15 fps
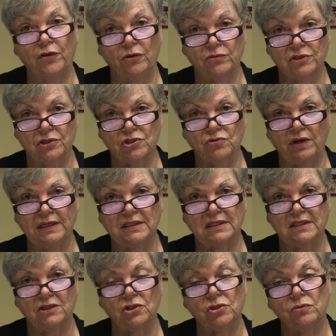Use a straight
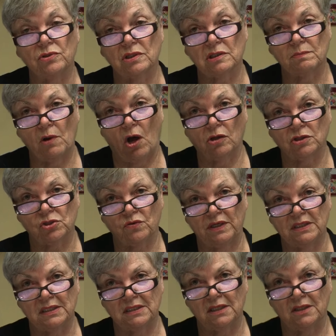stitch, use a small
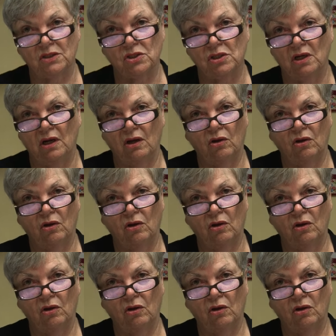straight stitch.